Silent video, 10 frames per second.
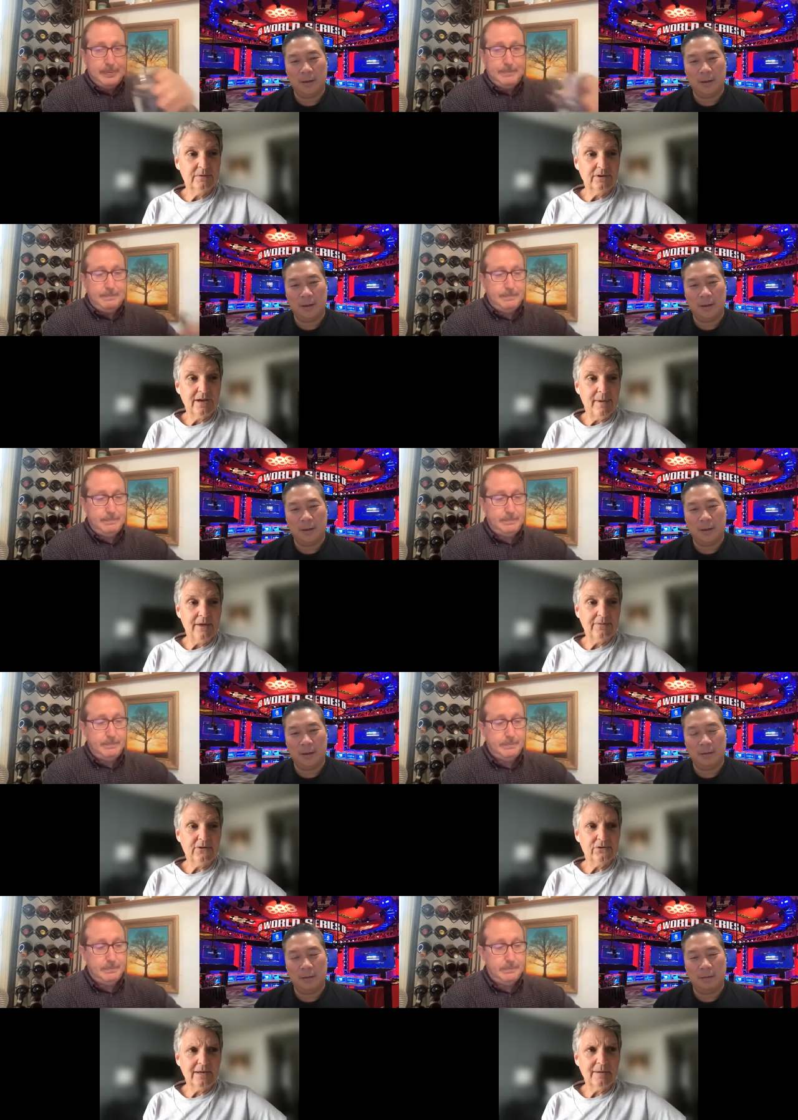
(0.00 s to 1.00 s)
Speaker 1: come out there.
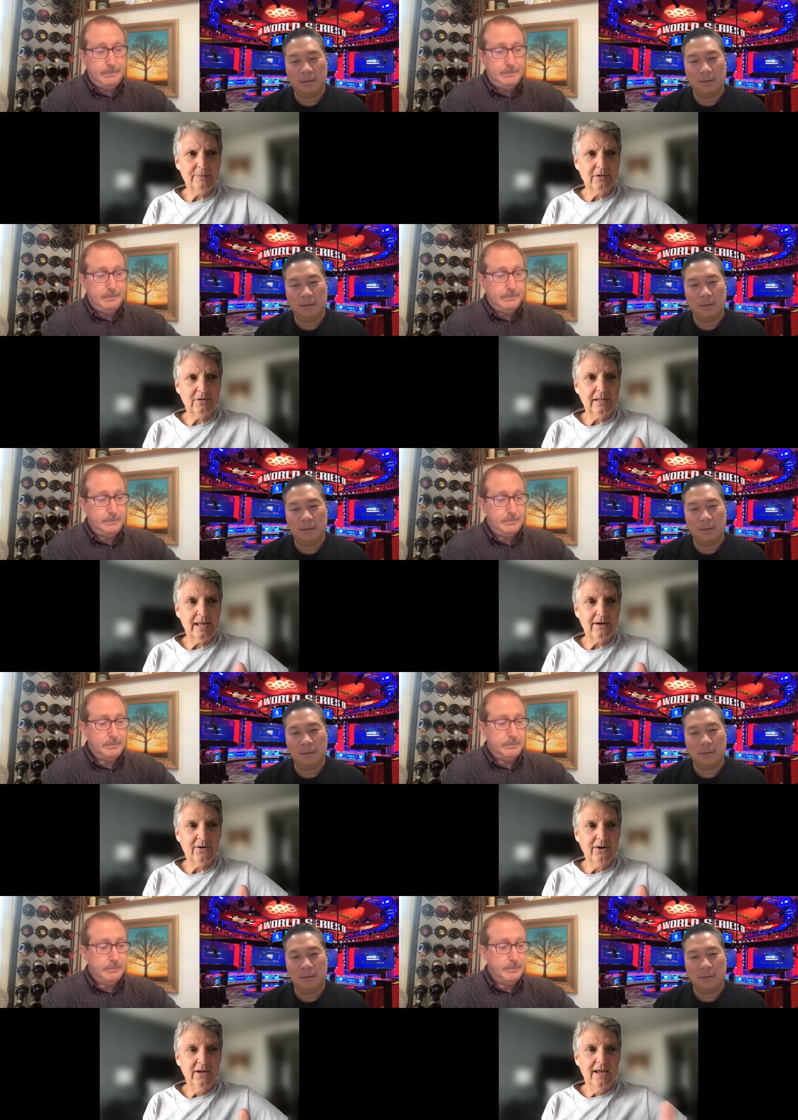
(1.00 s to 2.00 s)
So I came a little
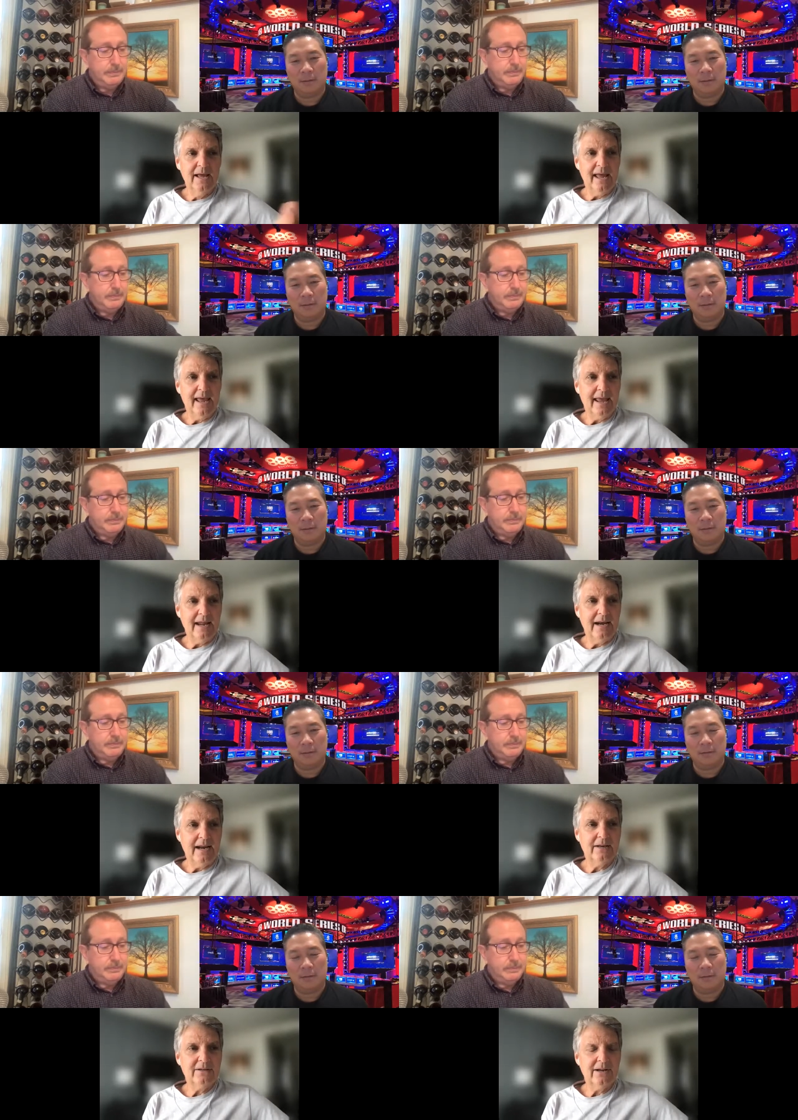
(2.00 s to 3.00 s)
later, and
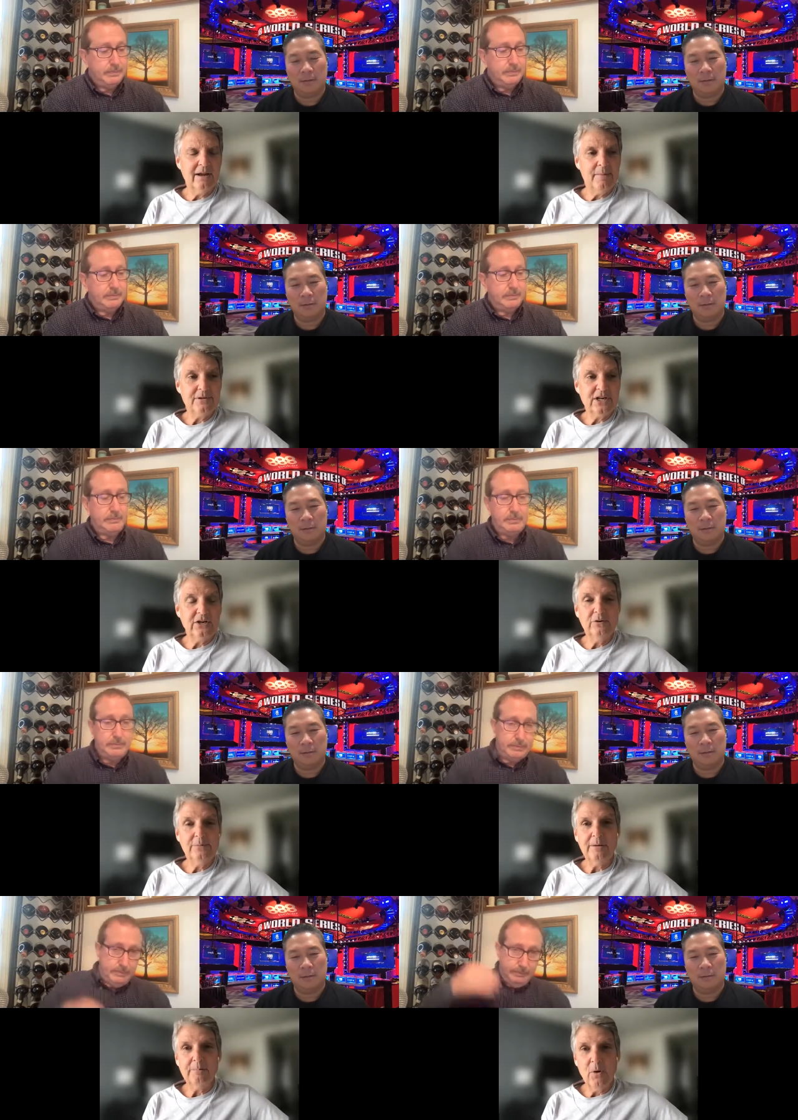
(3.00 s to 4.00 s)
tell you how much I knew
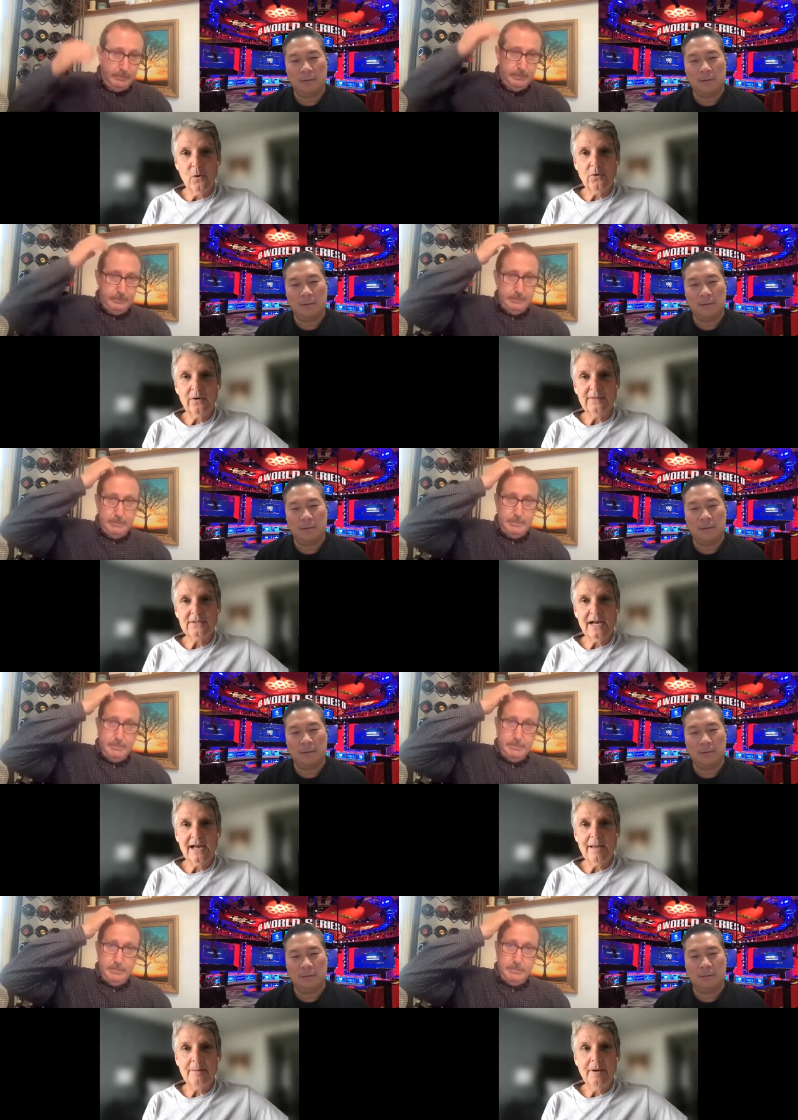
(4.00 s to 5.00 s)
about poker at the
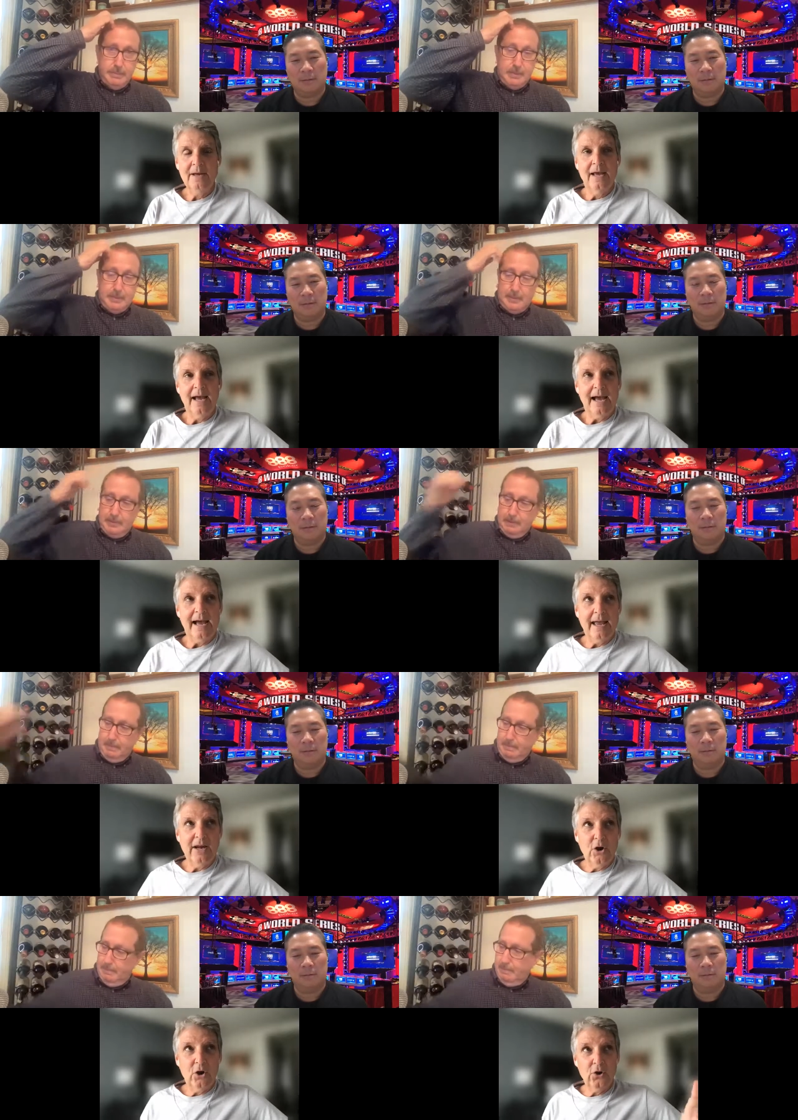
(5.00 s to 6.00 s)
time. I had
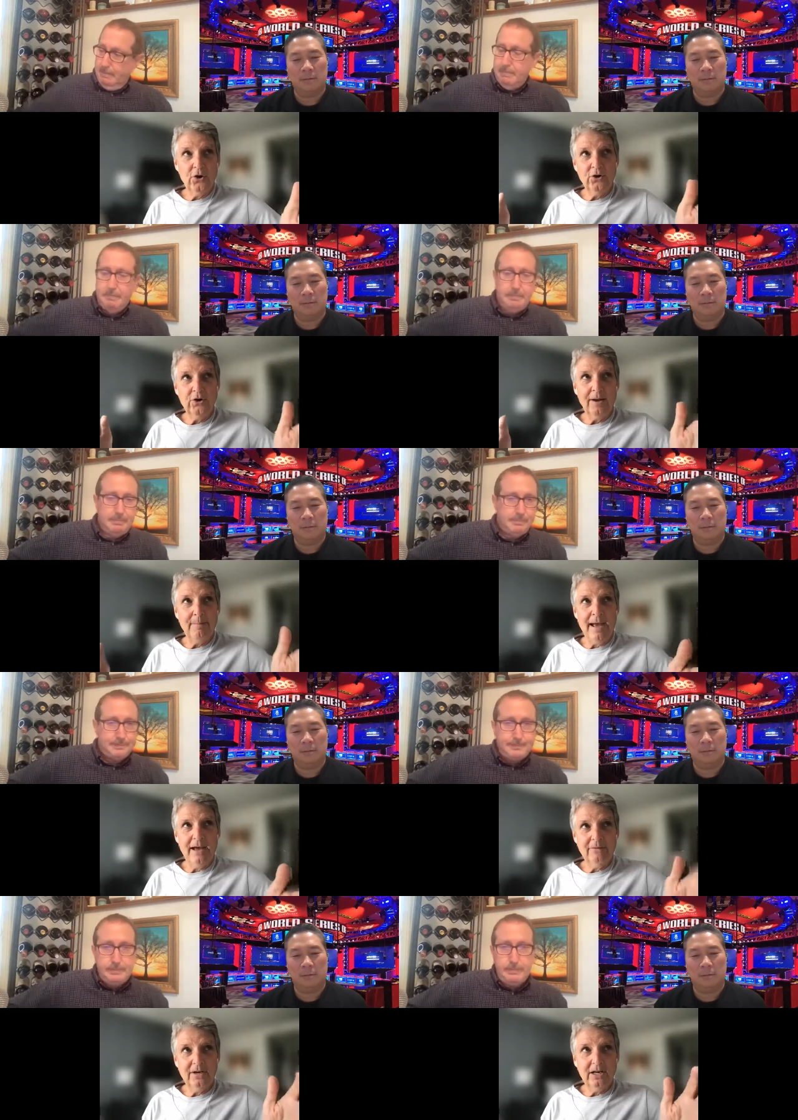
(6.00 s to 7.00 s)
heard
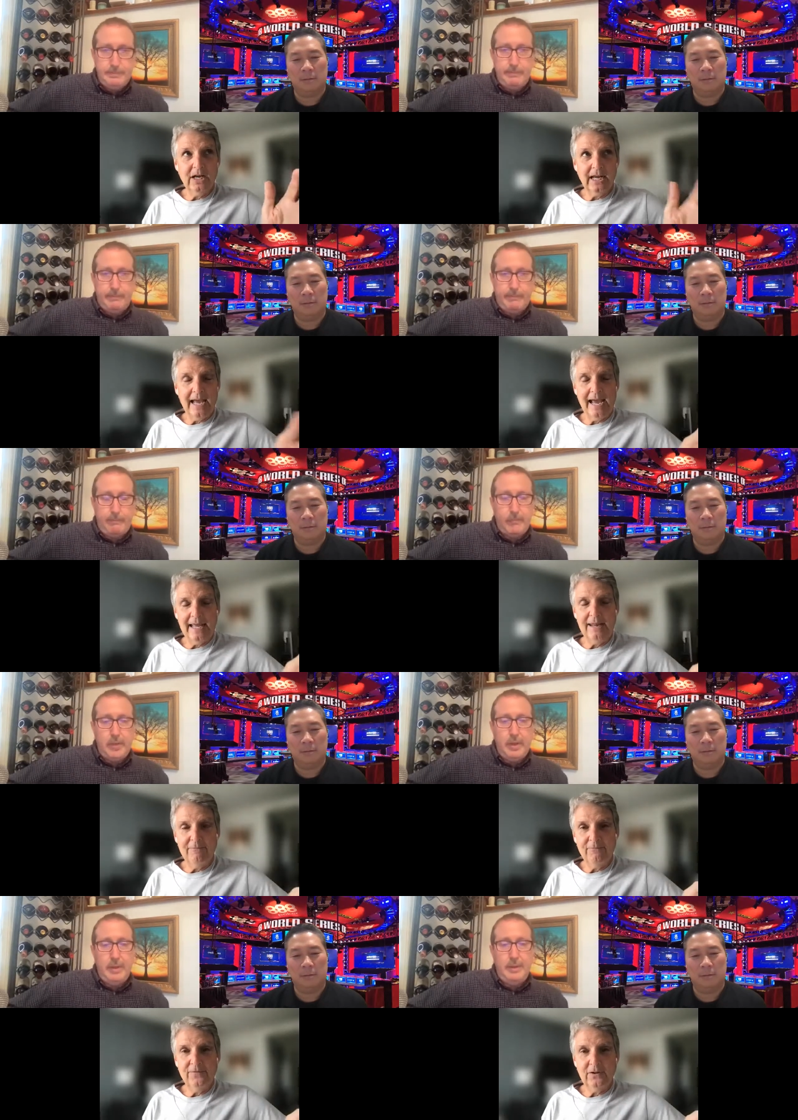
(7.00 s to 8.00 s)
about a guy
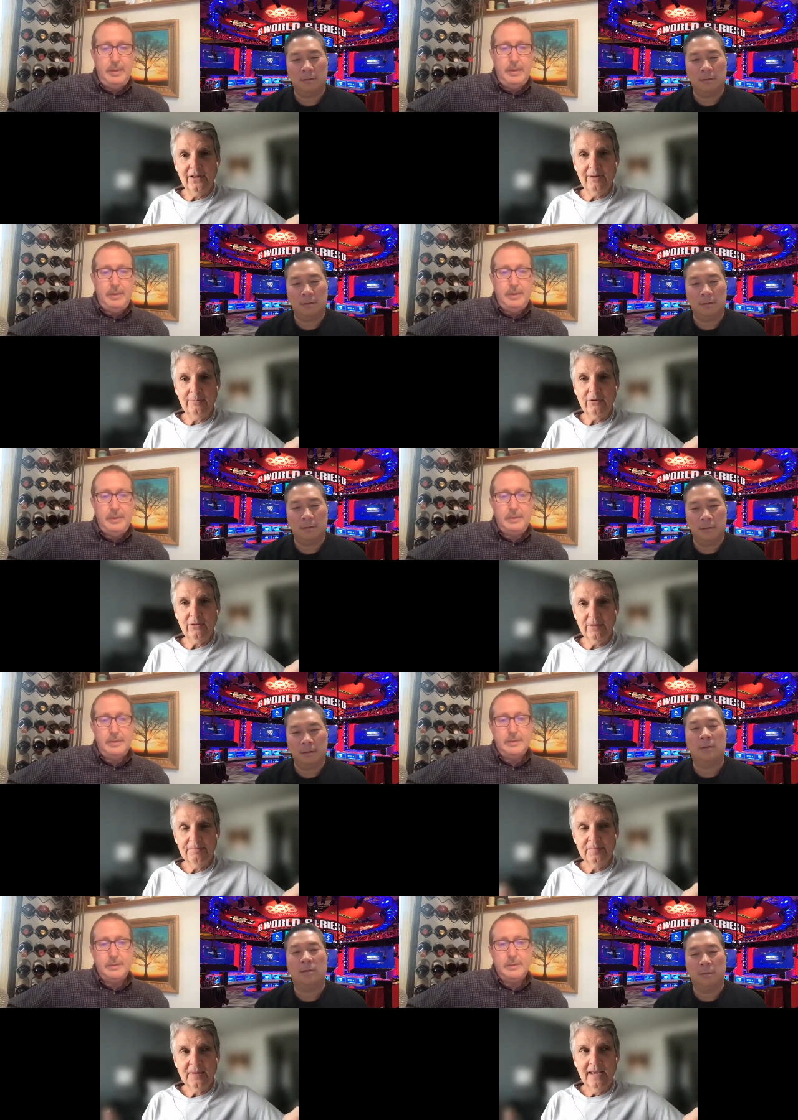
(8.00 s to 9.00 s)
named Phil Hellmuth,
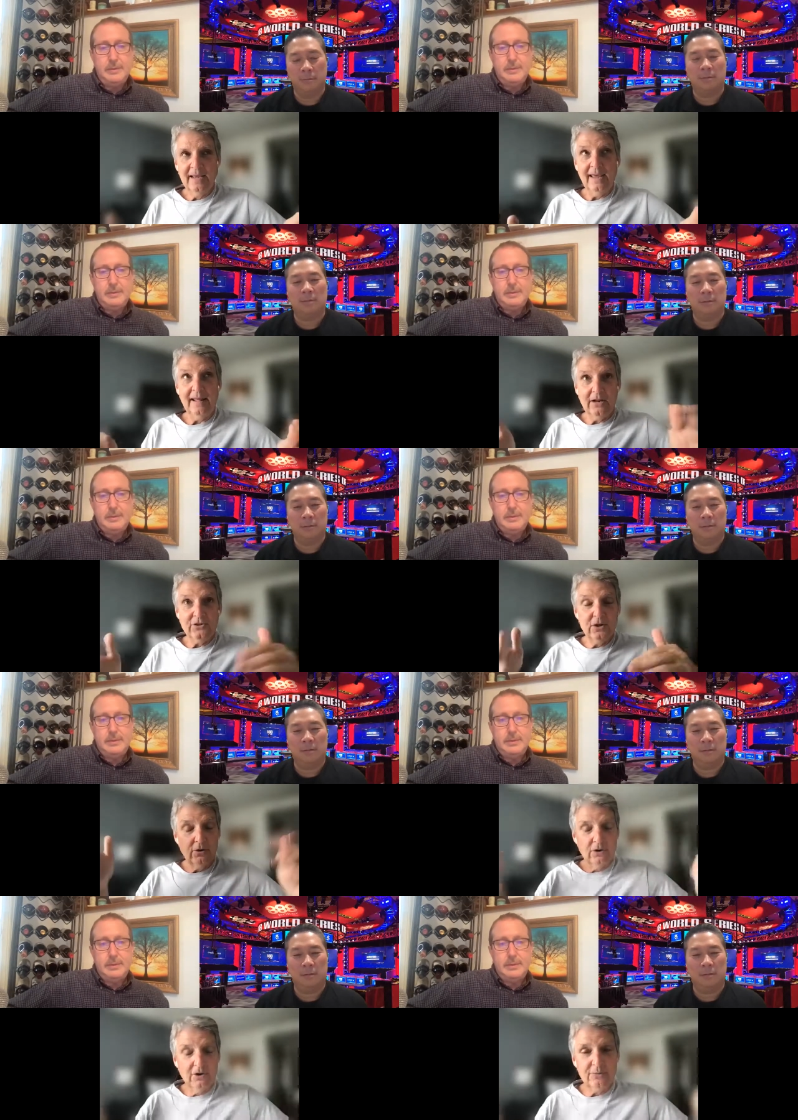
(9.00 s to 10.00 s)
and I
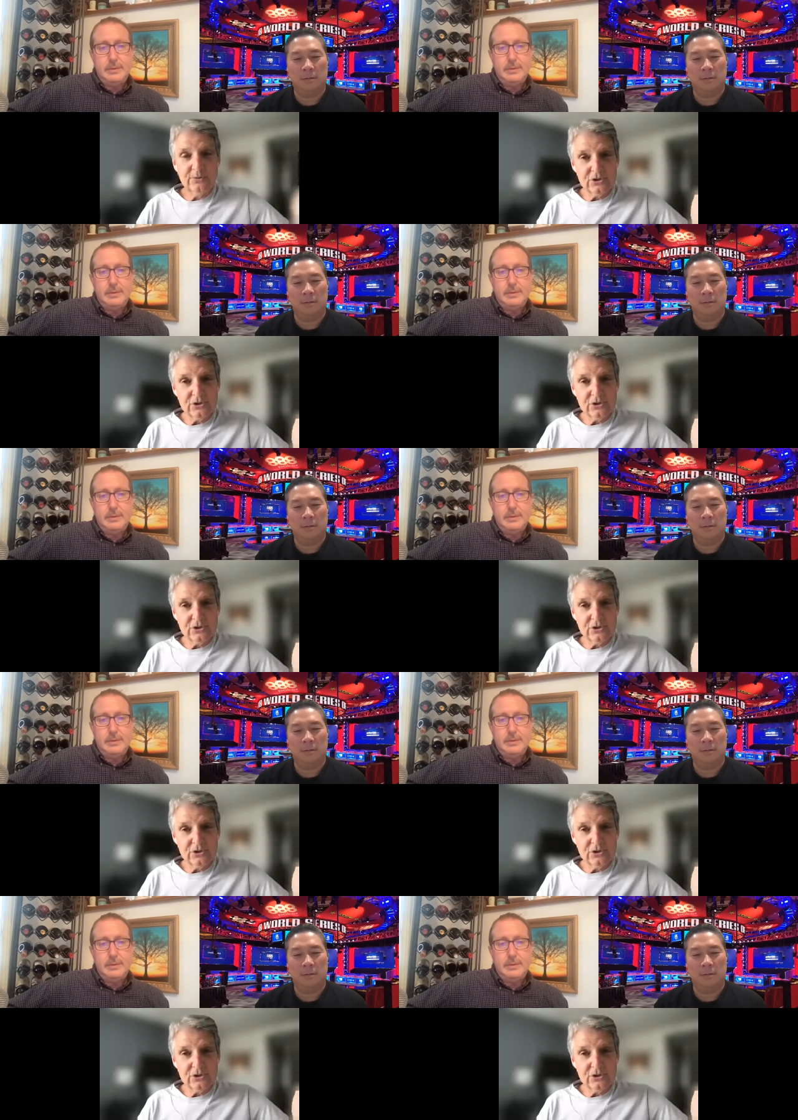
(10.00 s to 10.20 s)
heard he was